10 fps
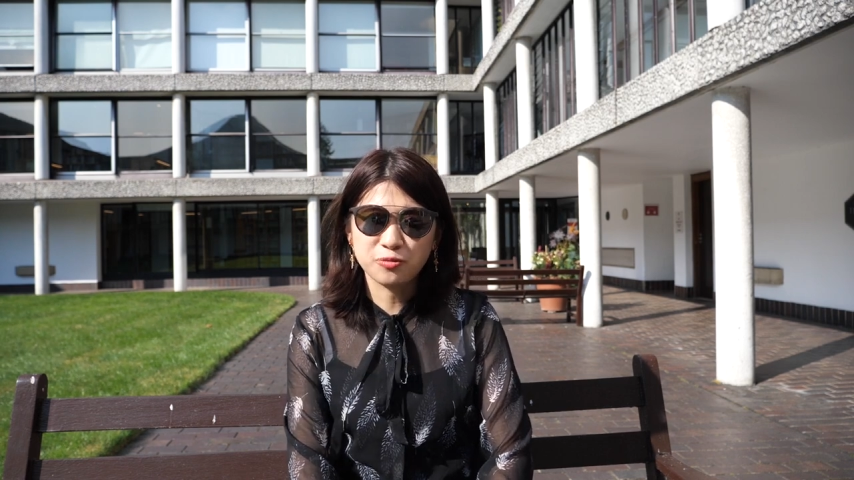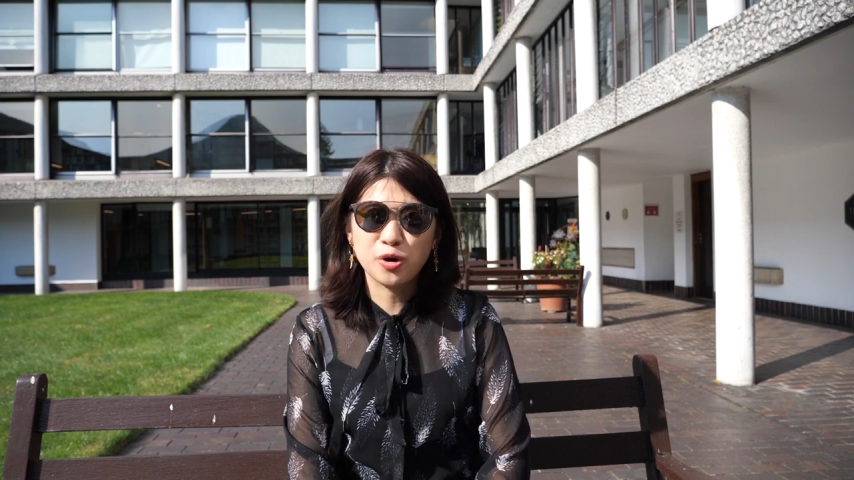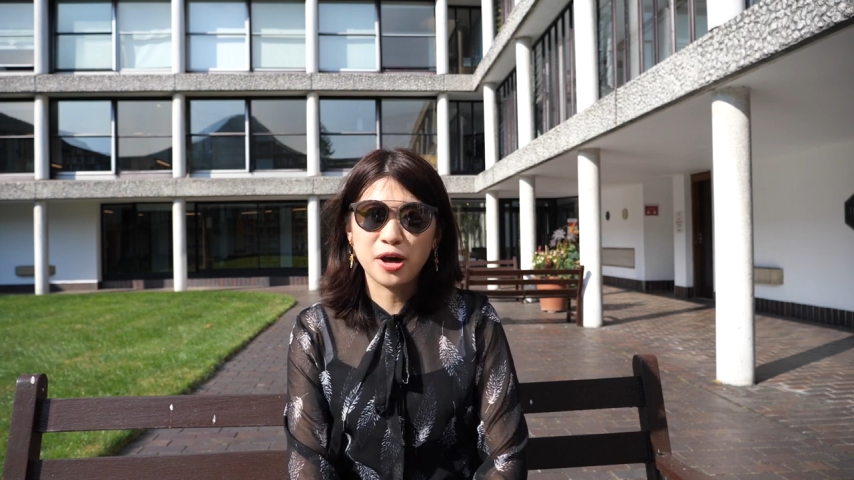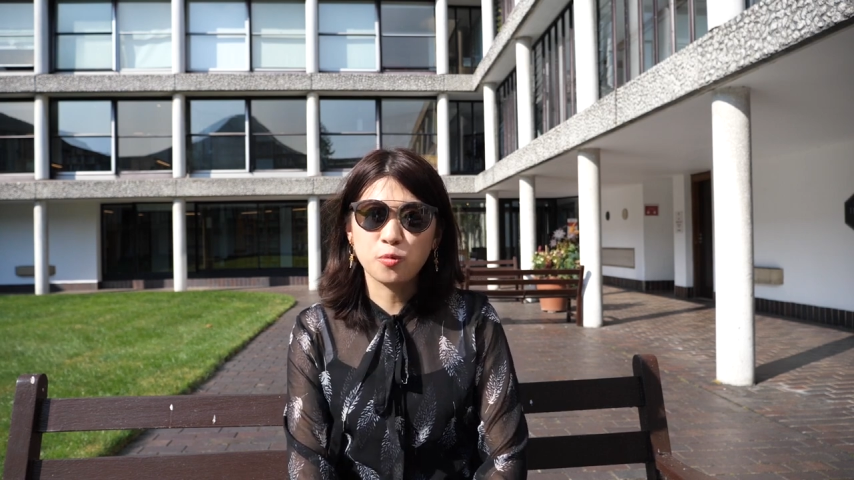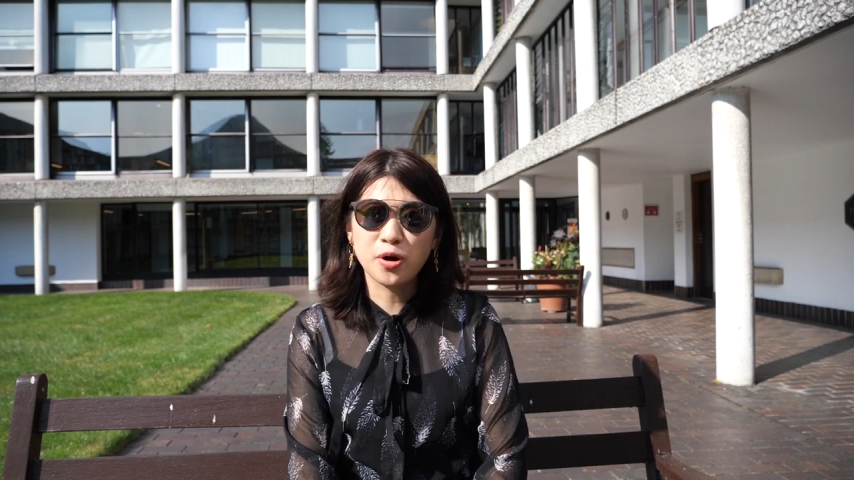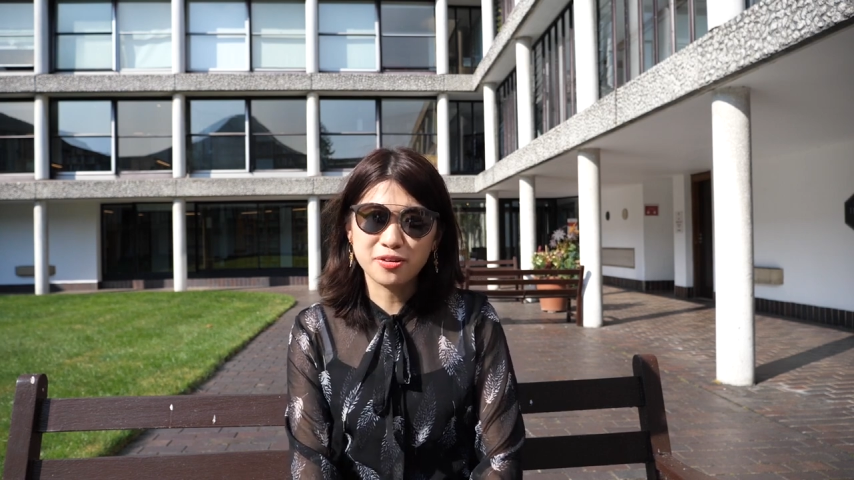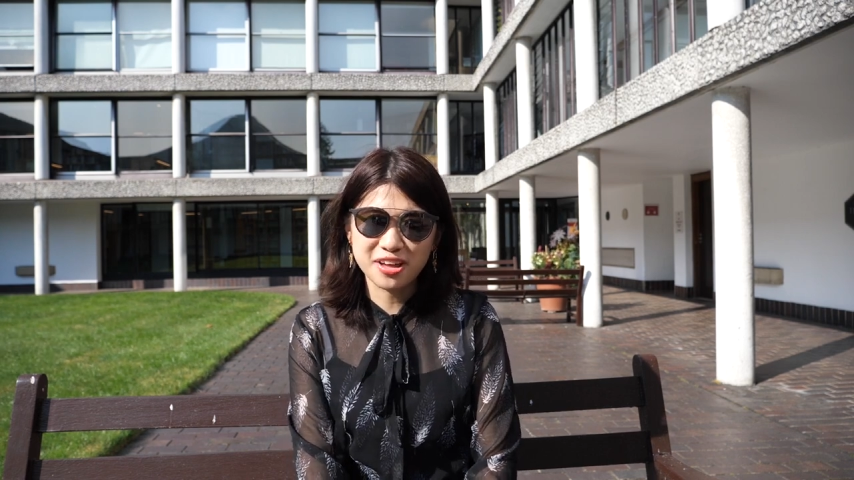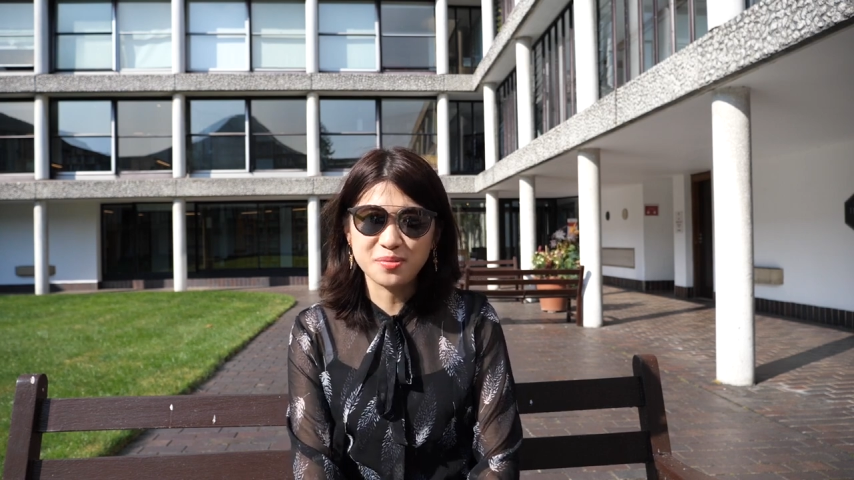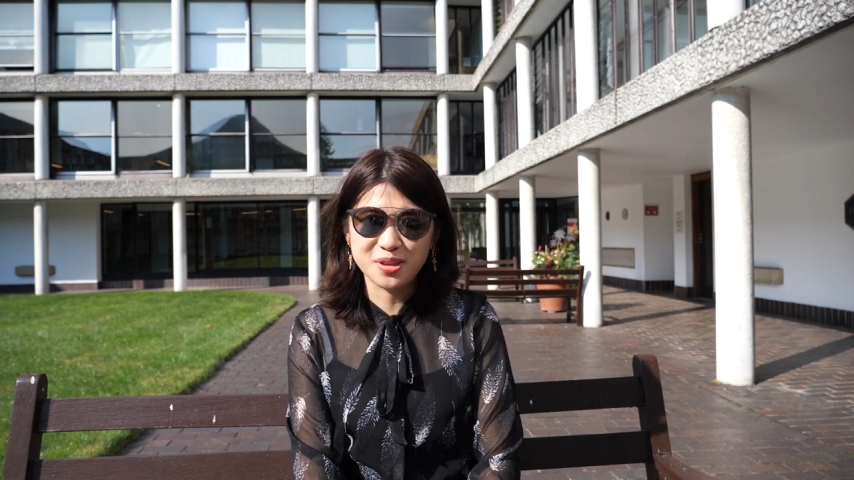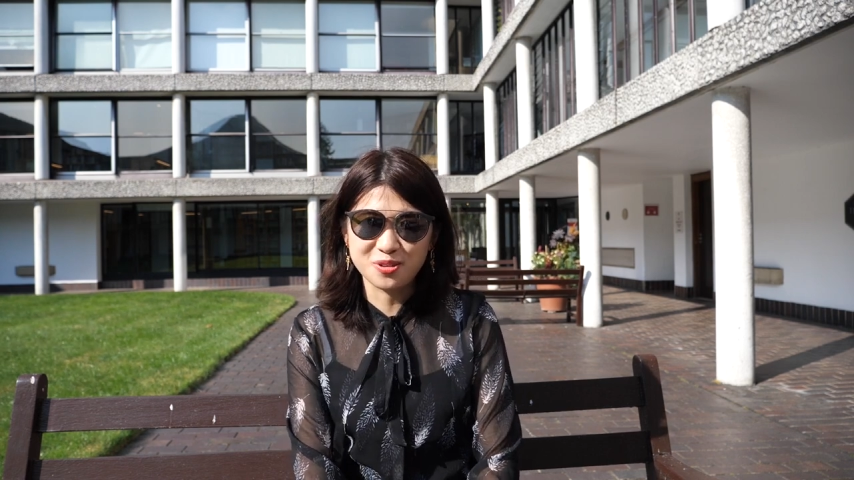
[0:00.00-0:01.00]
and we are
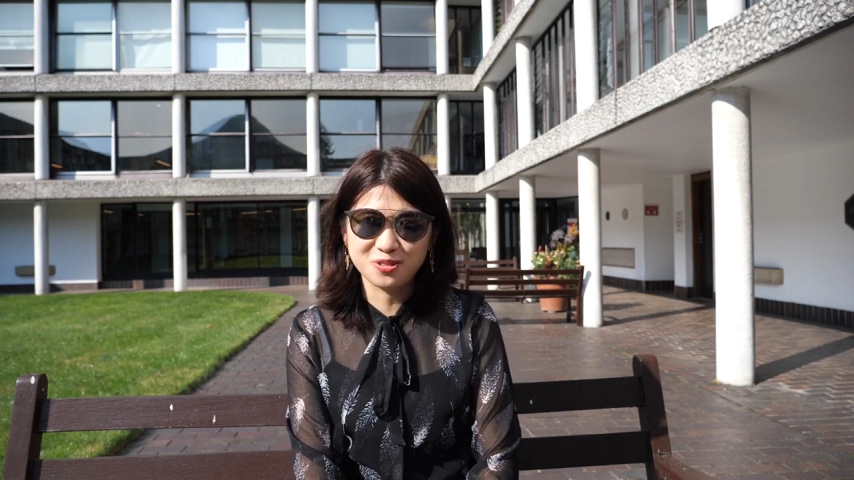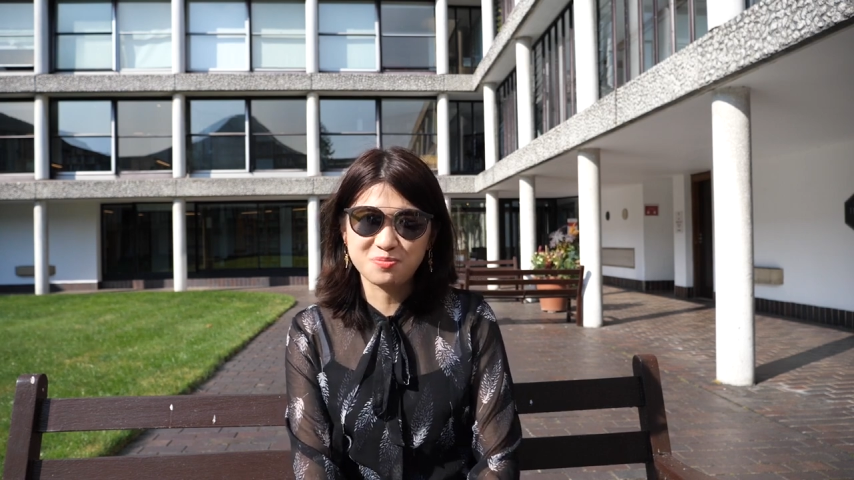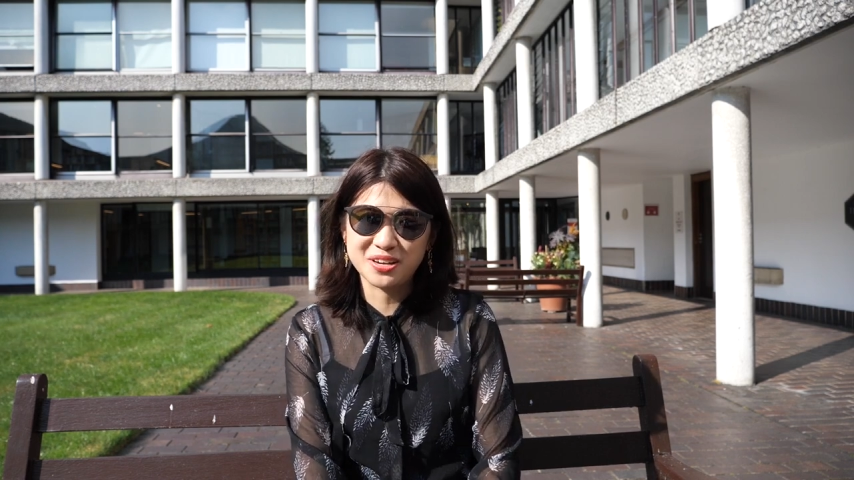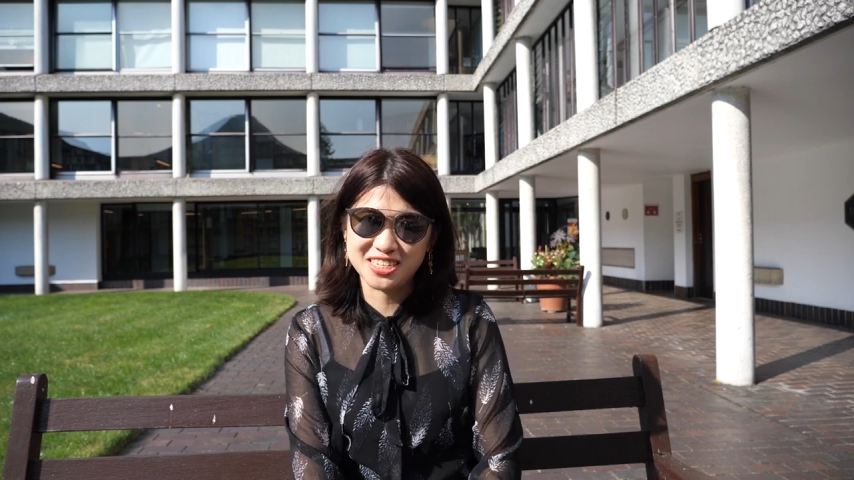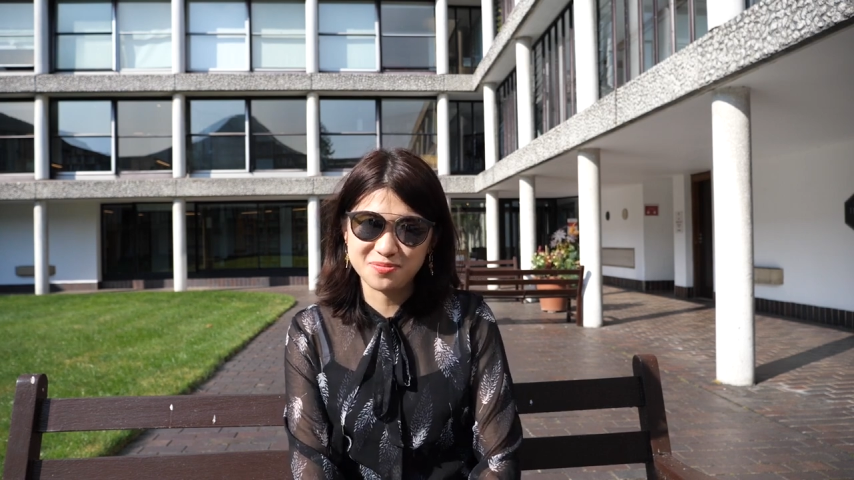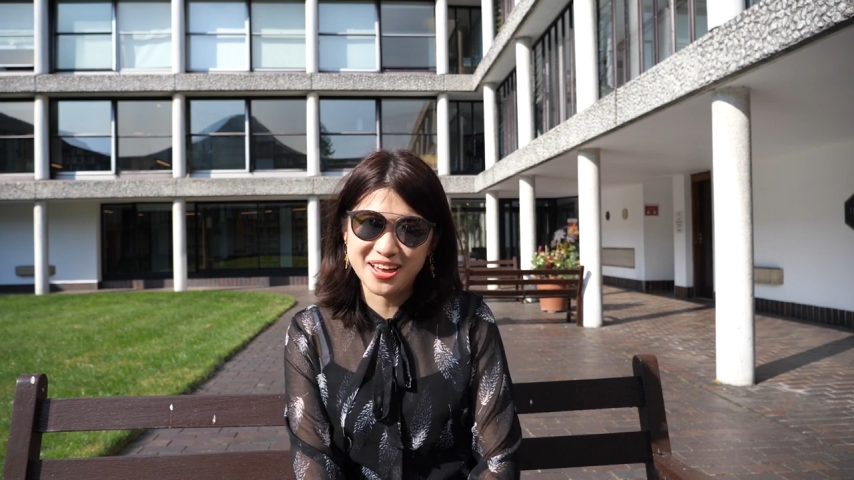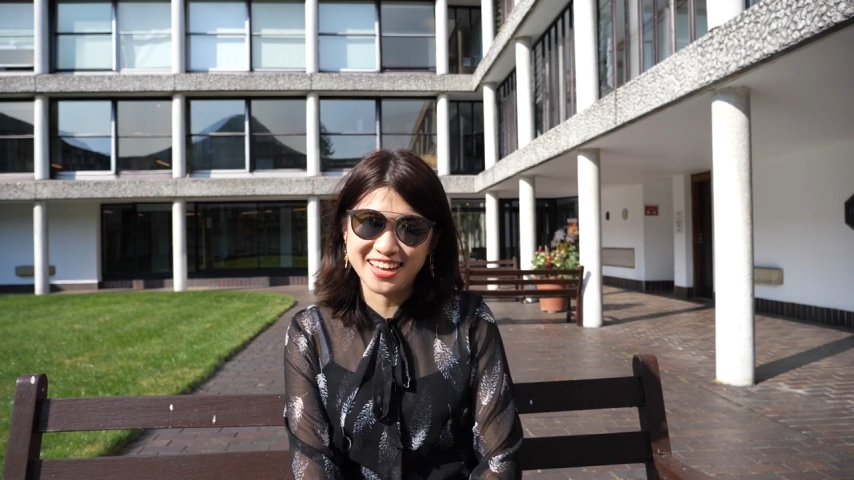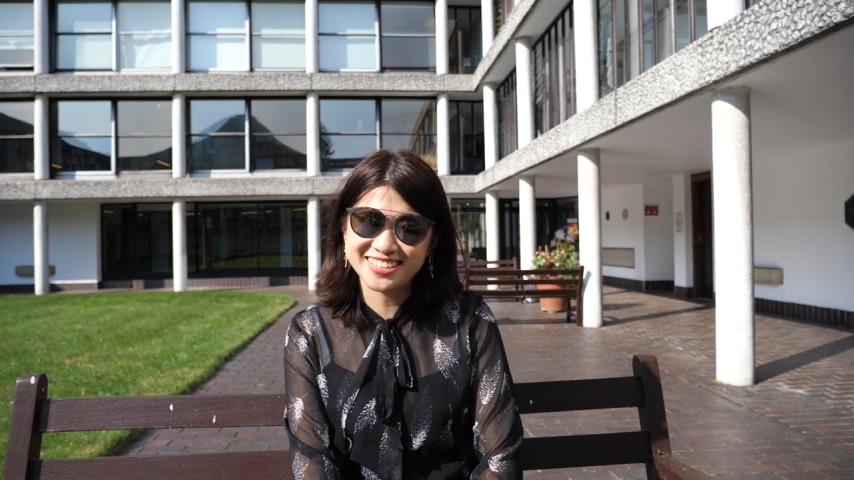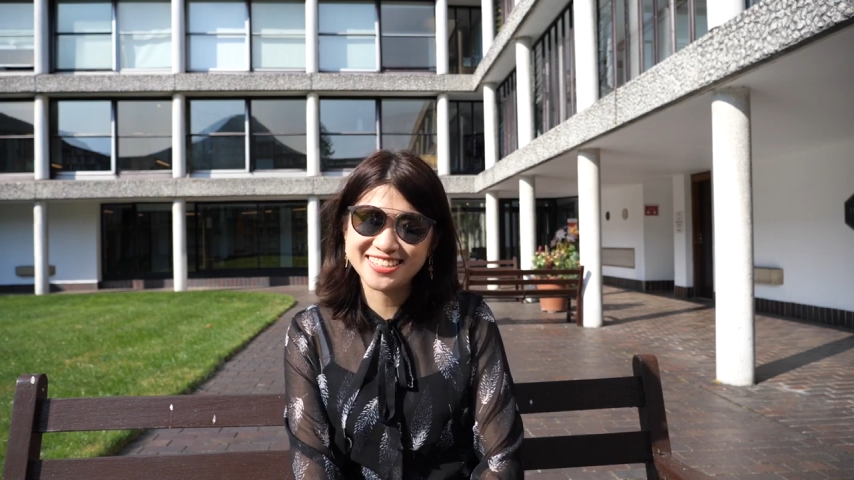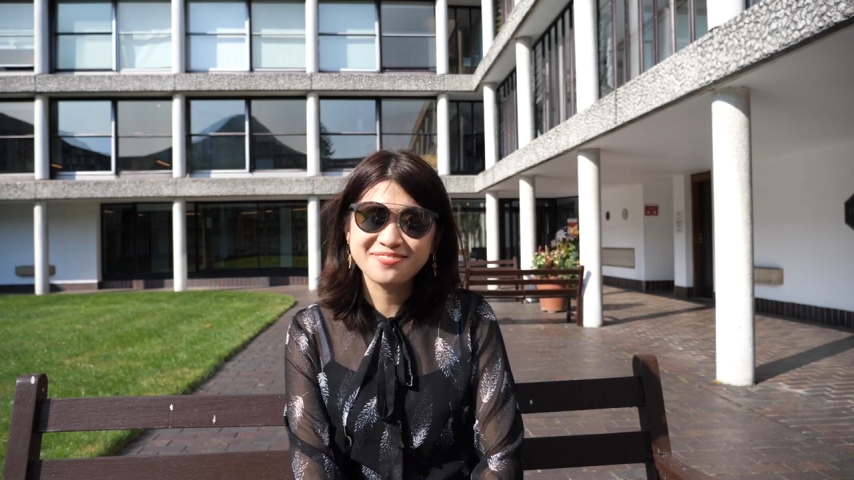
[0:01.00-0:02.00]
welcoming you to
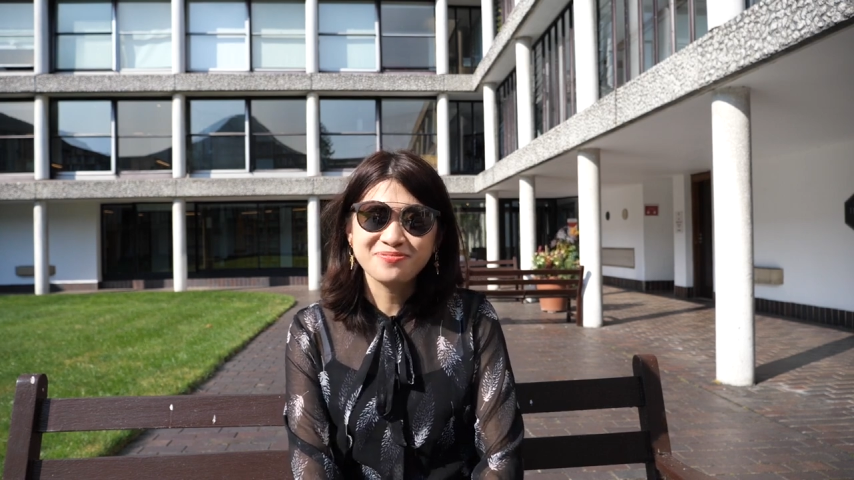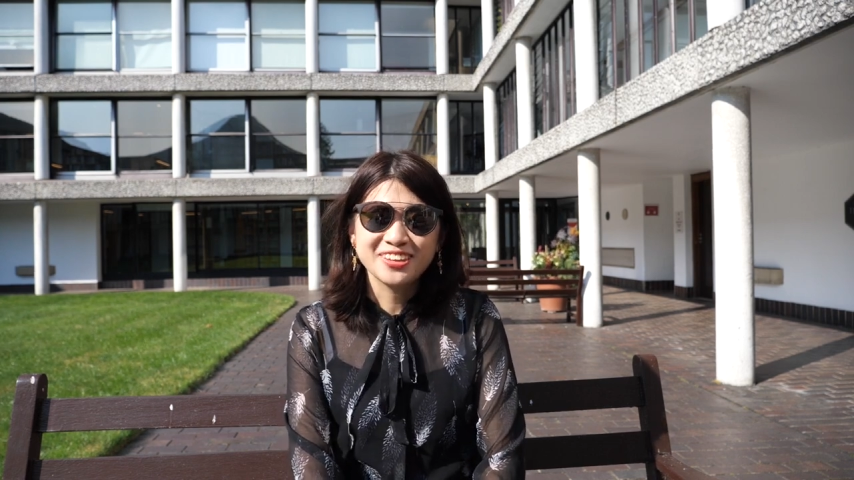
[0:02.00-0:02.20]
participate.